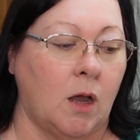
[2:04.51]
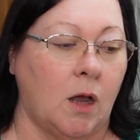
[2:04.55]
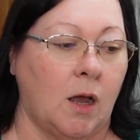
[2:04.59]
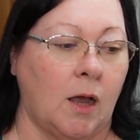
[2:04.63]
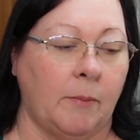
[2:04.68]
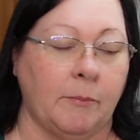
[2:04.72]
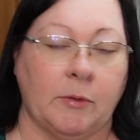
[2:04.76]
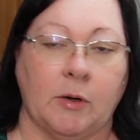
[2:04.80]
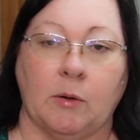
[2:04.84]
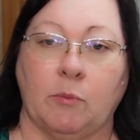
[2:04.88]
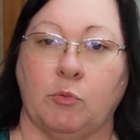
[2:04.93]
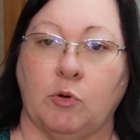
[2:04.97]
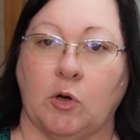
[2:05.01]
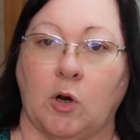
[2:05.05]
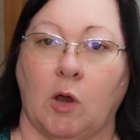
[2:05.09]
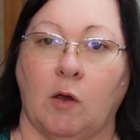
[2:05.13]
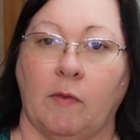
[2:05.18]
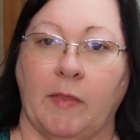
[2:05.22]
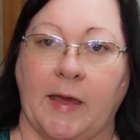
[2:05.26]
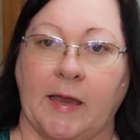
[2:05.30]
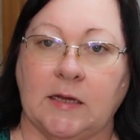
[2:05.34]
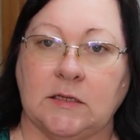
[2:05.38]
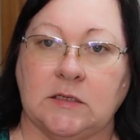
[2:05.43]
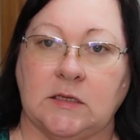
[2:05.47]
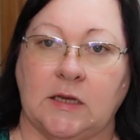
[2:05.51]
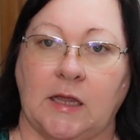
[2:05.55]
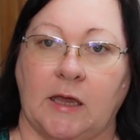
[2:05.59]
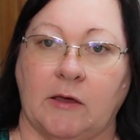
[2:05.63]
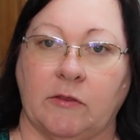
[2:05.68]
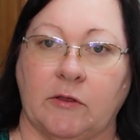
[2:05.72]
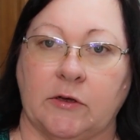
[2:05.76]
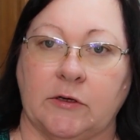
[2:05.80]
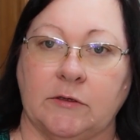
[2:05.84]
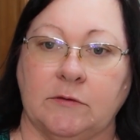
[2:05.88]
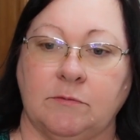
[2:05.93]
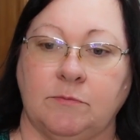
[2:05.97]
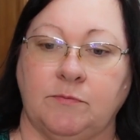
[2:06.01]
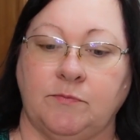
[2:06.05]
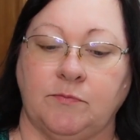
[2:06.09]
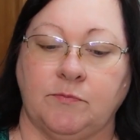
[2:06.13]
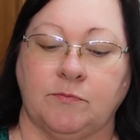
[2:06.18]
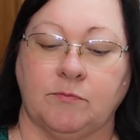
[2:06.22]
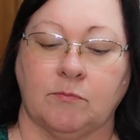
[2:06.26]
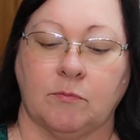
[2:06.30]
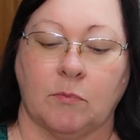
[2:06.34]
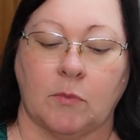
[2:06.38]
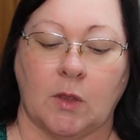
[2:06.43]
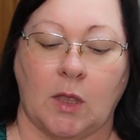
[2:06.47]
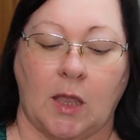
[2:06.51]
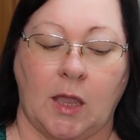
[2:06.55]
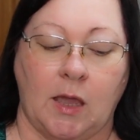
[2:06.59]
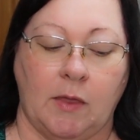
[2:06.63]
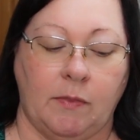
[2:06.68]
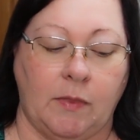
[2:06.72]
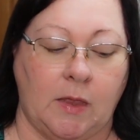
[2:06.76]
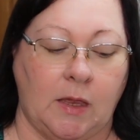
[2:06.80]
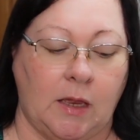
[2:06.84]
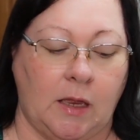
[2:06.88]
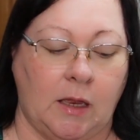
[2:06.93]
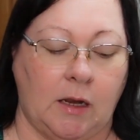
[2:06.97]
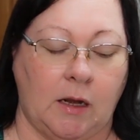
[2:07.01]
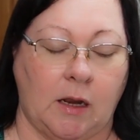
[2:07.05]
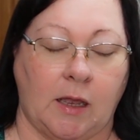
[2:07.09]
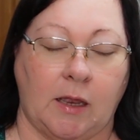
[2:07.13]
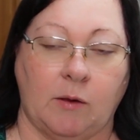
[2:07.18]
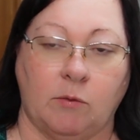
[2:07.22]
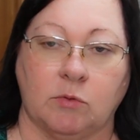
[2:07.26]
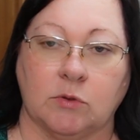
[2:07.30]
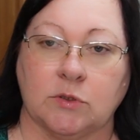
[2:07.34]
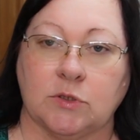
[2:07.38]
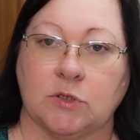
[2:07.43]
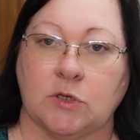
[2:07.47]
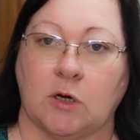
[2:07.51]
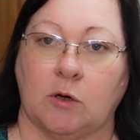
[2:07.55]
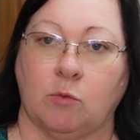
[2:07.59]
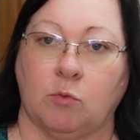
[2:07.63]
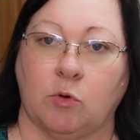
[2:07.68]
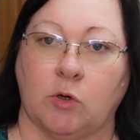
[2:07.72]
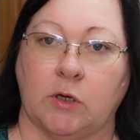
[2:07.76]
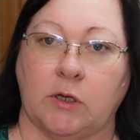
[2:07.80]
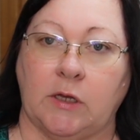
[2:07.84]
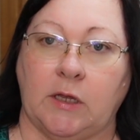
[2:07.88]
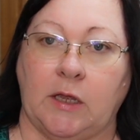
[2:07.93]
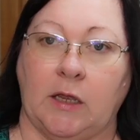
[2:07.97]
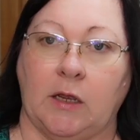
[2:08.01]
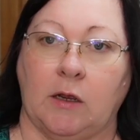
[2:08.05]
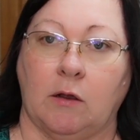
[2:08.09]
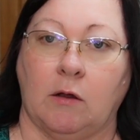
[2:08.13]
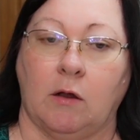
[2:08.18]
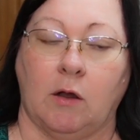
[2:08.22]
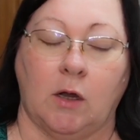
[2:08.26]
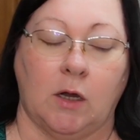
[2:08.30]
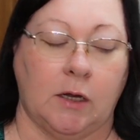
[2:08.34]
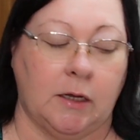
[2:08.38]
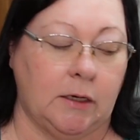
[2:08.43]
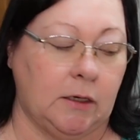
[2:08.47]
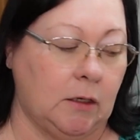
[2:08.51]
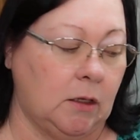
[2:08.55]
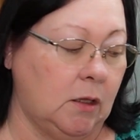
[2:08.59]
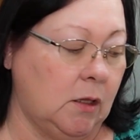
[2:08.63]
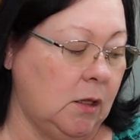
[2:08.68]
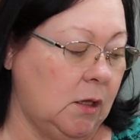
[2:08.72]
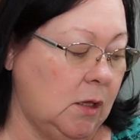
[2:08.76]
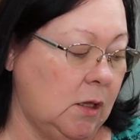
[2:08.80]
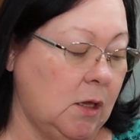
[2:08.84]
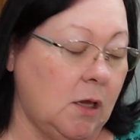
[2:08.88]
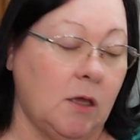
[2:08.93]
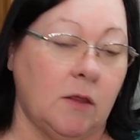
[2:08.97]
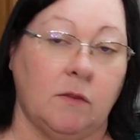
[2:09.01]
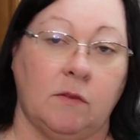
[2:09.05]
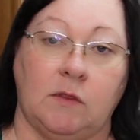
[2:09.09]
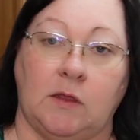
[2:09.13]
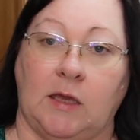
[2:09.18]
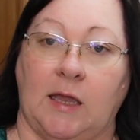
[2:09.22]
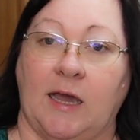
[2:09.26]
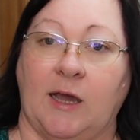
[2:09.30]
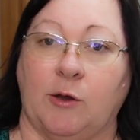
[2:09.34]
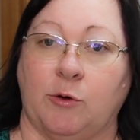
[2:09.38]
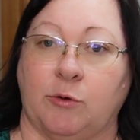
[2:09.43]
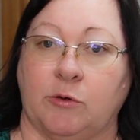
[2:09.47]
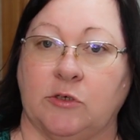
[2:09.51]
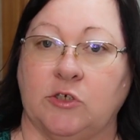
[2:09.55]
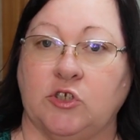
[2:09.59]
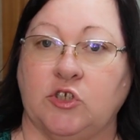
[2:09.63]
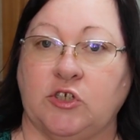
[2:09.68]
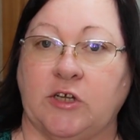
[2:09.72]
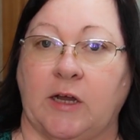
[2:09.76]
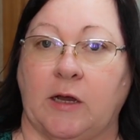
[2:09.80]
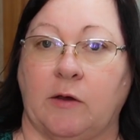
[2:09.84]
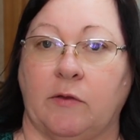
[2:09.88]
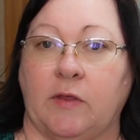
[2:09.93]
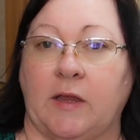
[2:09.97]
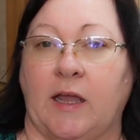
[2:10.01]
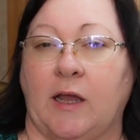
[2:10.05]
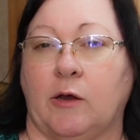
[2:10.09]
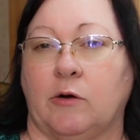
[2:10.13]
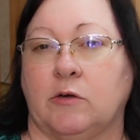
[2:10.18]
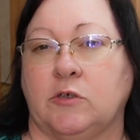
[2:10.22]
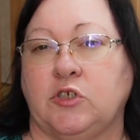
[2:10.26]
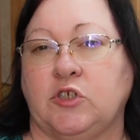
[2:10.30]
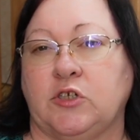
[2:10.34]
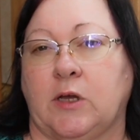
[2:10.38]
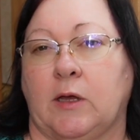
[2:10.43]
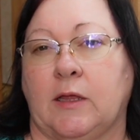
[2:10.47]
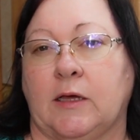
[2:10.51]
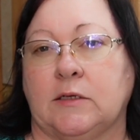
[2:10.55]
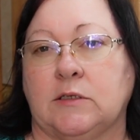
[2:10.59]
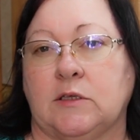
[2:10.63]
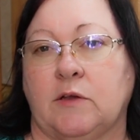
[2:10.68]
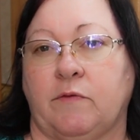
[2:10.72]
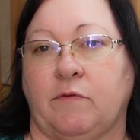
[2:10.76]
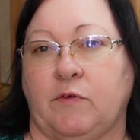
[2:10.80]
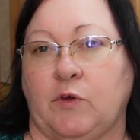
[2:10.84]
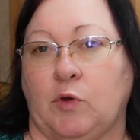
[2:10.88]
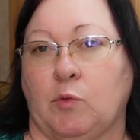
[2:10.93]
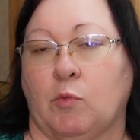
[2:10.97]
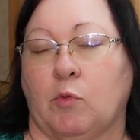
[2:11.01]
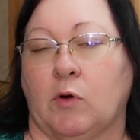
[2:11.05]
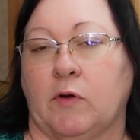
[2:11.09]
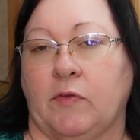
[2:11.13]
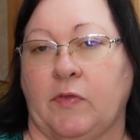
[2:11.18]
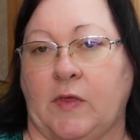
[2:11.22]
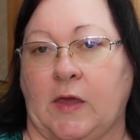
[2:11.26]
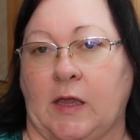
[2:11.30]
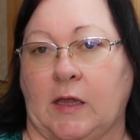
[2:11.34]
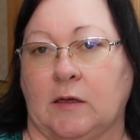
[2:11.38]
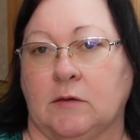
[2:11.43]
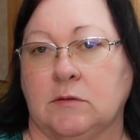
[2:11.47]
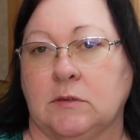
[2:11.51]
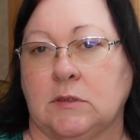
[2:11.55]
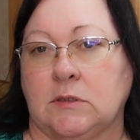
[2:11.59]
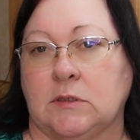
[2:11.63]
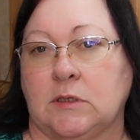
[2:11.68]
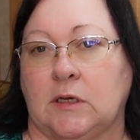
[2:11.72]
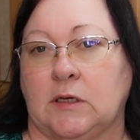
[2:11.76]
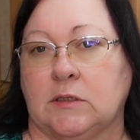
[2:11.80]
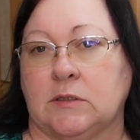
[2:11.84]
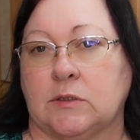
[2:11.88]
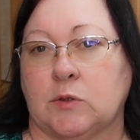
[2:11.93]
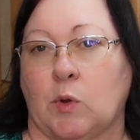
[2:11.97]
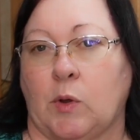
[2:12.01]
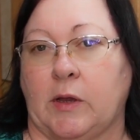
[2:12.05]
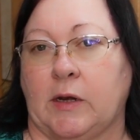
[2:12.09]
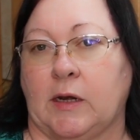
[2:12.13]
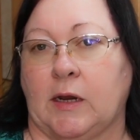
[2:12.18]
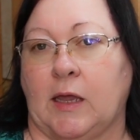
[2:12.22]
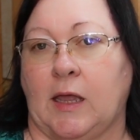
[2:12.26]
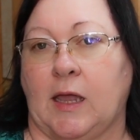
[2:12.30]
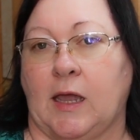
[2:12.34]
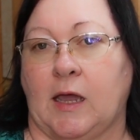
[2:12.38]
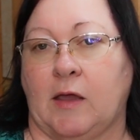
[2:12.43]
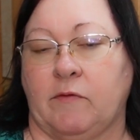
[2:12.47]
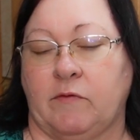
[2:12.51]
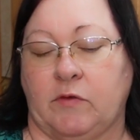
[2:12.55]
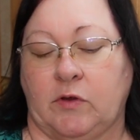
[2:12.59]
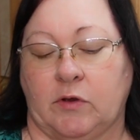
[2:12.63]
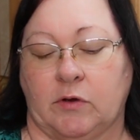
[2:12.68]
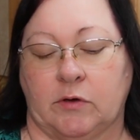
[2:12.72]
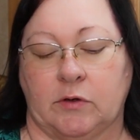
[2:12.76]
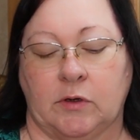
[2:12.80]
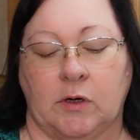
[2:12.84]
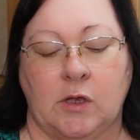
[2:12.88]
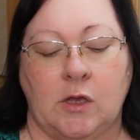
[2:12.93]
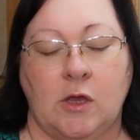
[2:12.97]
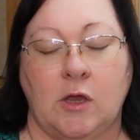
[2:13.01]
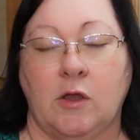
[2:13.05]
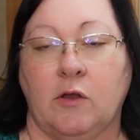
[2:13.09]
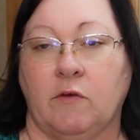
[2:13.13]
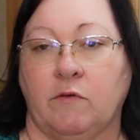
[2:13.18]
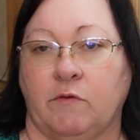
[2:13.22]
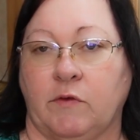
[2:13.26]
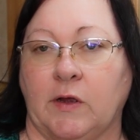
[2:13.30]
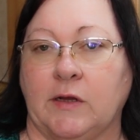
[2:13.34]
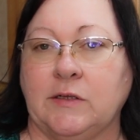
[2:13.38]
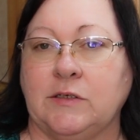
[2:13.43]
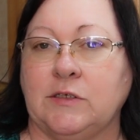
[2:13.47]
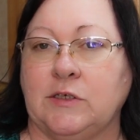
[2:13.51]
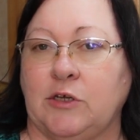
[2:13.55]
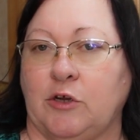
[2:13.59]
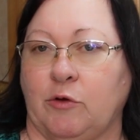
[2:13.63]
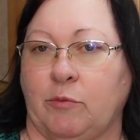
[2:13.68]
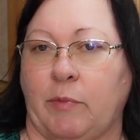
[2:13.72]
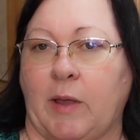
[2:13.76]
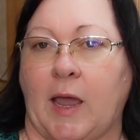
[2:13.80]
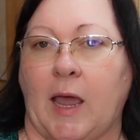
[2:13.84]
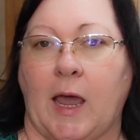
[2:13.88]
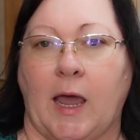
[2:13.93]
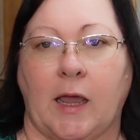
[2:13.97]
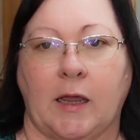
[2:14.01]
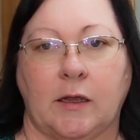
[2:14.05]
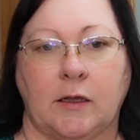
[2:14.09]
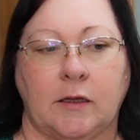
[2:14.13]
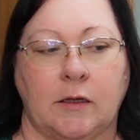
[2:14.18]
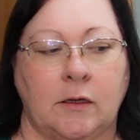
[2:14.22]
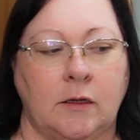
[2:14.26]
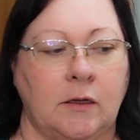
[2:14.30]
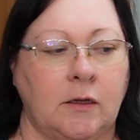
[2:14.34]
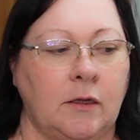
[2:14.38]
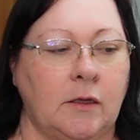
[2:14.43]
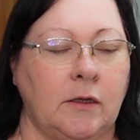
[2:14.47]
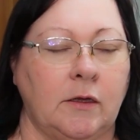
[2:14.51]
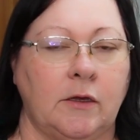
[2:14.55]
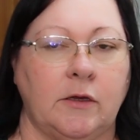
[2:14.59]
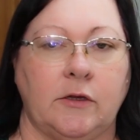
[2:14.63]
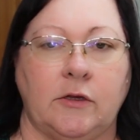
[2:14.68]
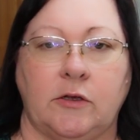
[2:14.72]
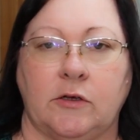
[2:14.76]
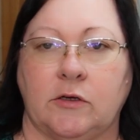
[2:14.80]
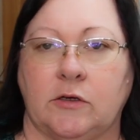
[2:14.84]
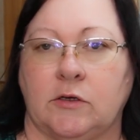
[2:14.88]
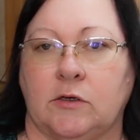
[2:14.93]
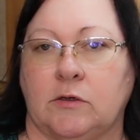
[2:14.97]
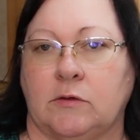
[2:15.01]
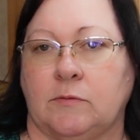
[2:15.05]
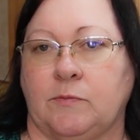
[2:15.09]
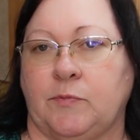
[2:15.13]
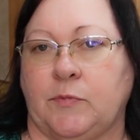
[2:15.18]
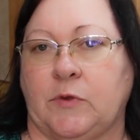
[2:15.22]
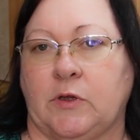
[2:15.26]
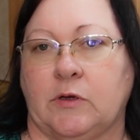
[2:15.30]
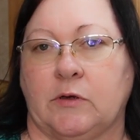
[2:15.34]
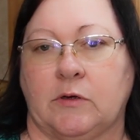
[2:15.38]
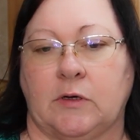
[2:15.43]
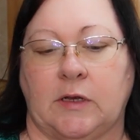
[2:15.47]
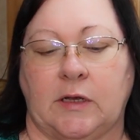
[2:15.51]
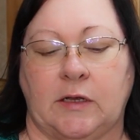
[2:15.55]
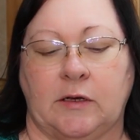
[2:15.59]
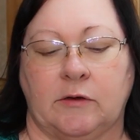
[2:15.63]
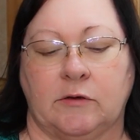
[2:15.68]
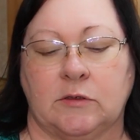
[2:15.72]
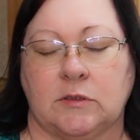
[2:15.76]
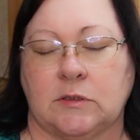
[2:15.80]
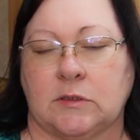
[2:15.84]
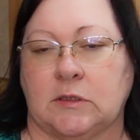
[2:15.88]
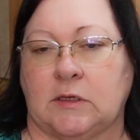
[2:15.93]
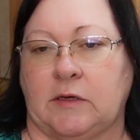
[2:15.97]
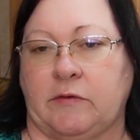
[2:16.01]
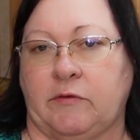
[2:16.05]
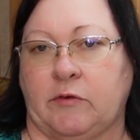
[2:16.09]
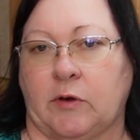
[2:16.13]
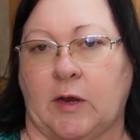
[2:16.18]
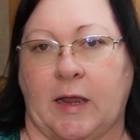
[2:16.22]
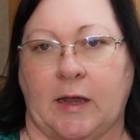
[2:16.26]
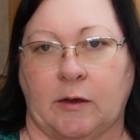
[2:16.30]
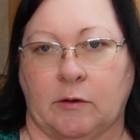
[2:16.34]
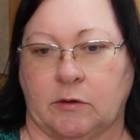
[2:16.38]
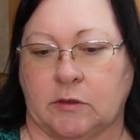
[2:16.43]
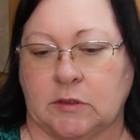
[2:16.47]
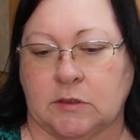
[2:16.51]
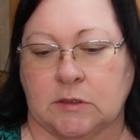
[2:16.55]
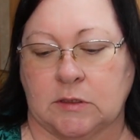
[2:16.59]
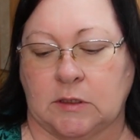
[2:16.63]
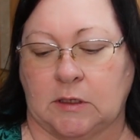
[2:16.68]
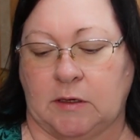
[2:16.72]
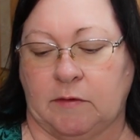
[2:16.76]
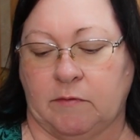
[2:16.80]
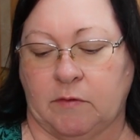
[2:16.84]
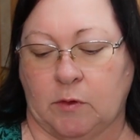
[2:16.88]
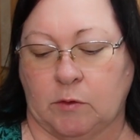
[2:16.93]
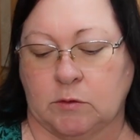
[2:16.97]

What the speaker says: I'm going to put all that together, and then I will start working on the outer shell. The outer shell has a few more things. It's going to have your front to your back, your inner sleeve, your outer sleeve.